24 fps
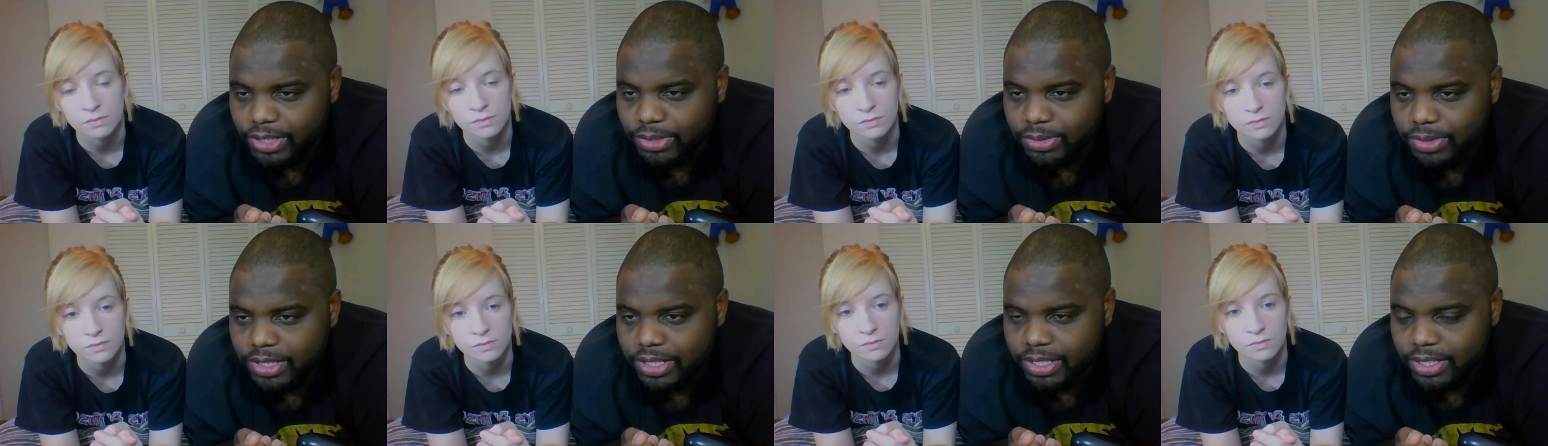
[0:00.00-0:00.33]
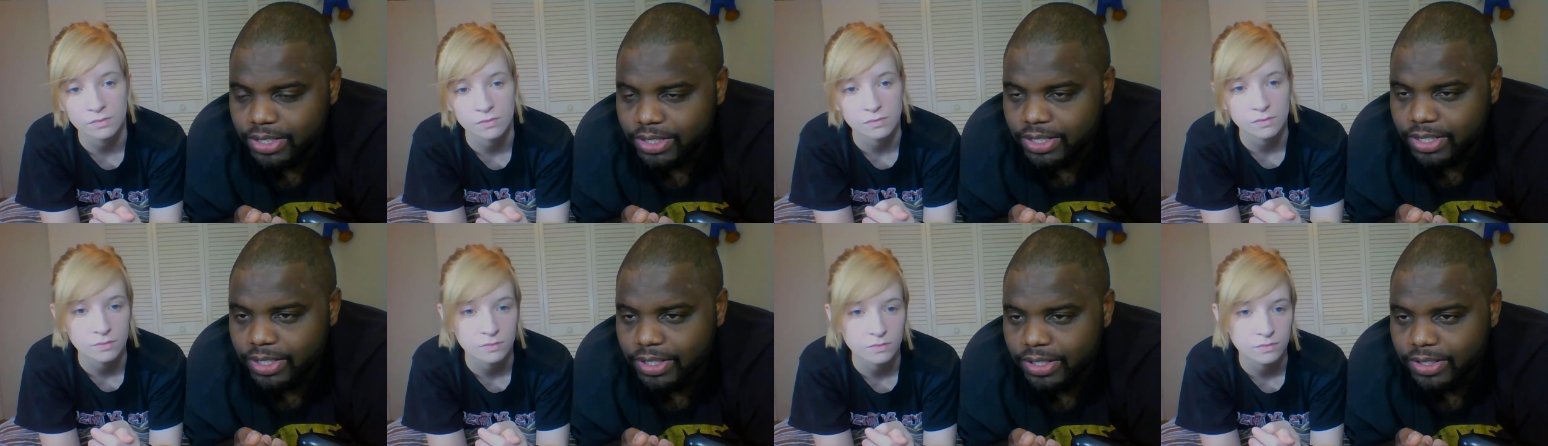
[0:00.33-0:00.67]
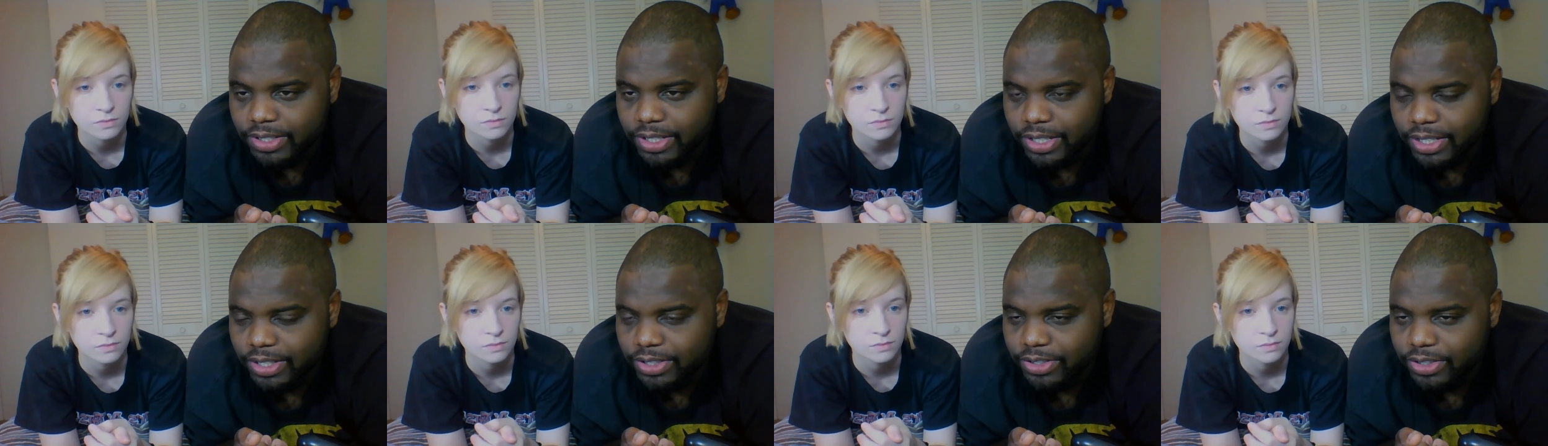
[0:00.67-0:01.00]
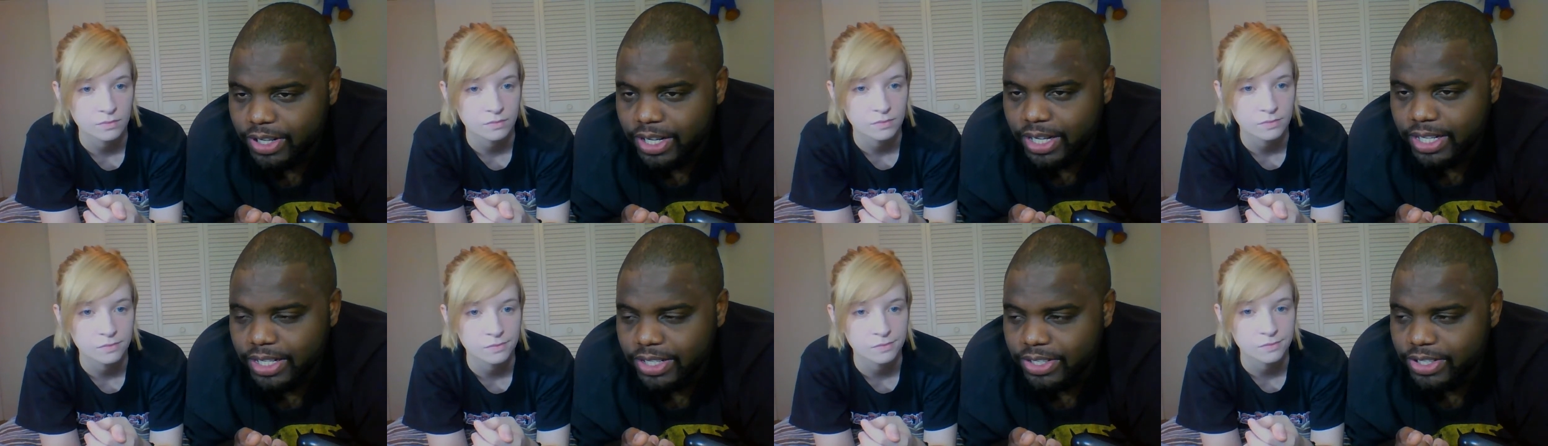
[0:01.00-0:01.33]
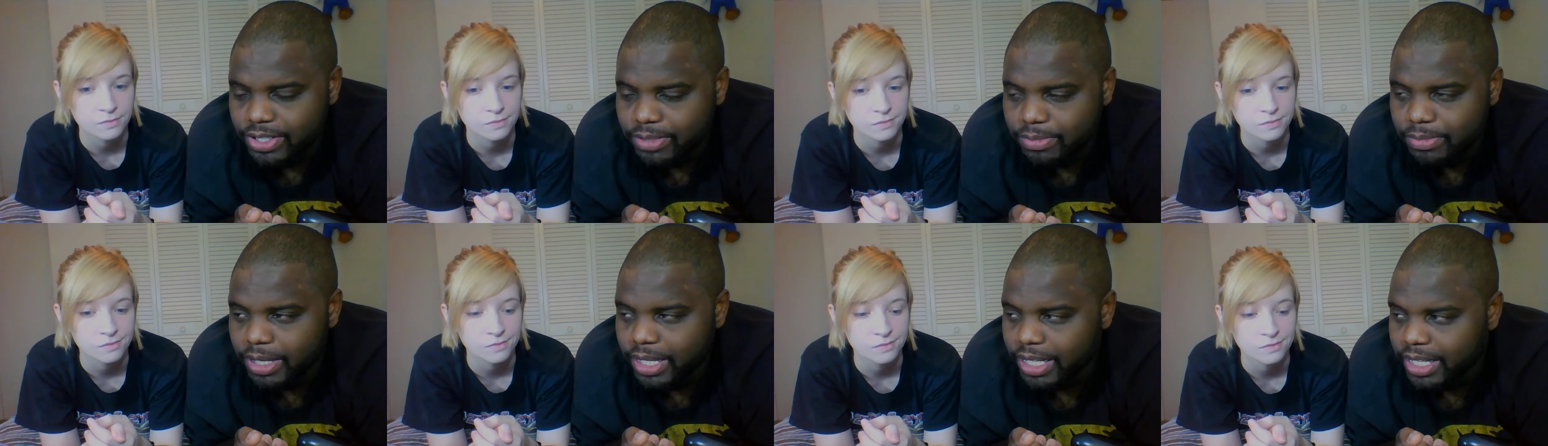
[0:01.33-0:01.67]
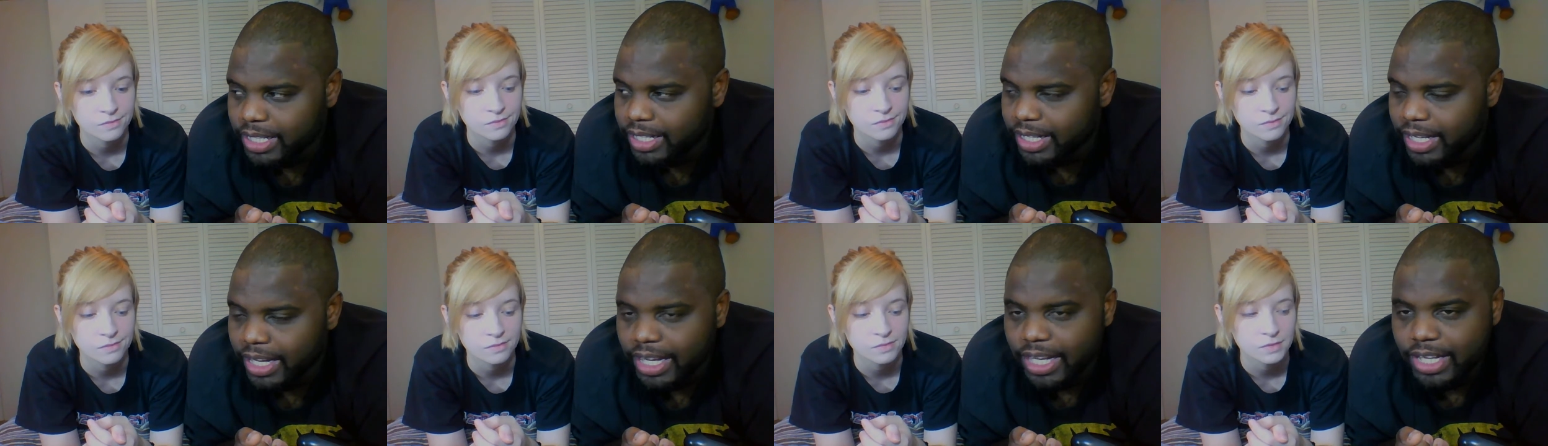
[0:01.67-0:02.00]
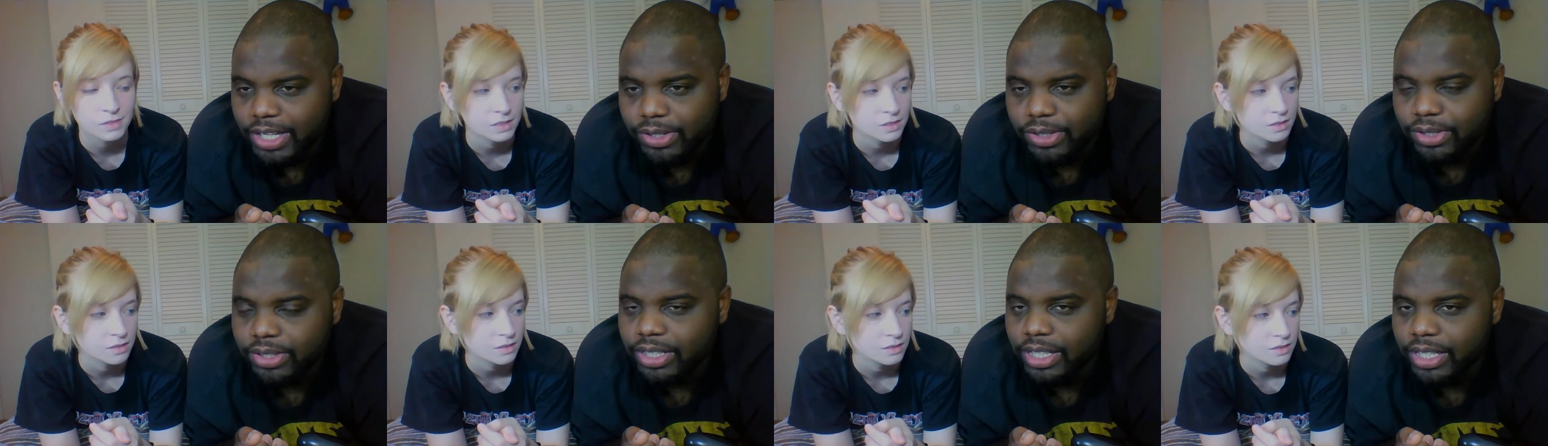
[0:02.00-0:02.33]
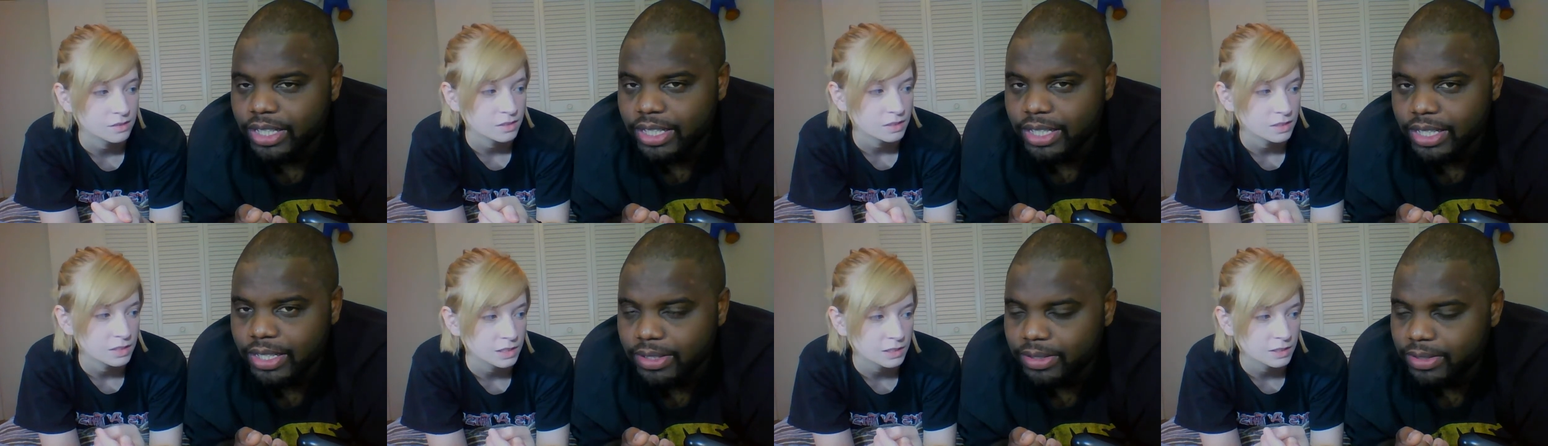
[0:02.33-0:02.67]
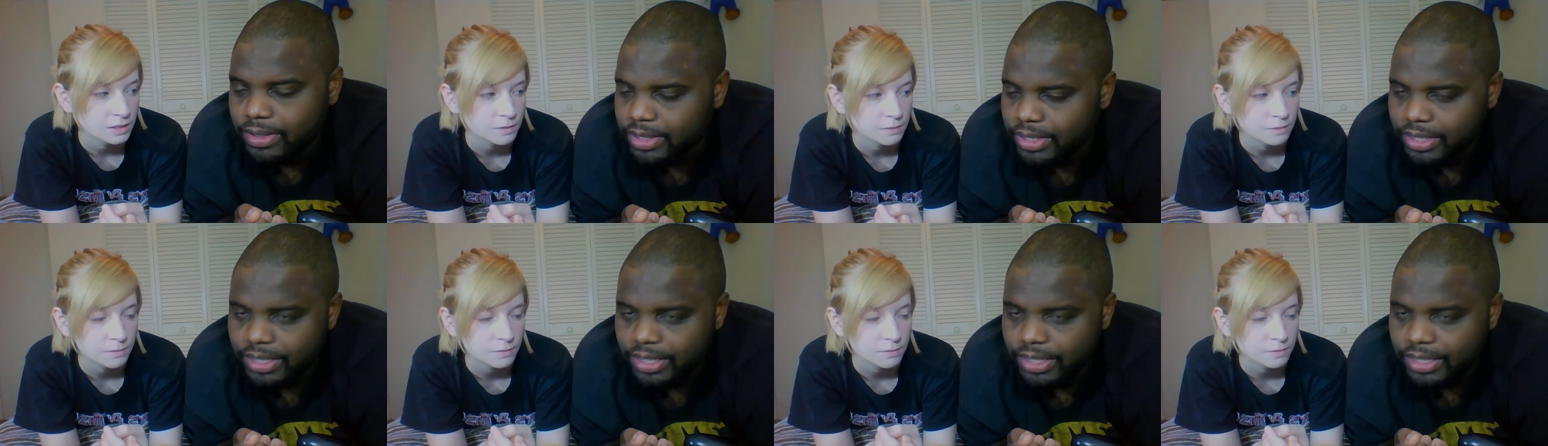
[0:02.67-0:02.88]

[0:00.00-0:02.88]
Speaker 1: twists and turns, and they're trying to just make it an annual thing now.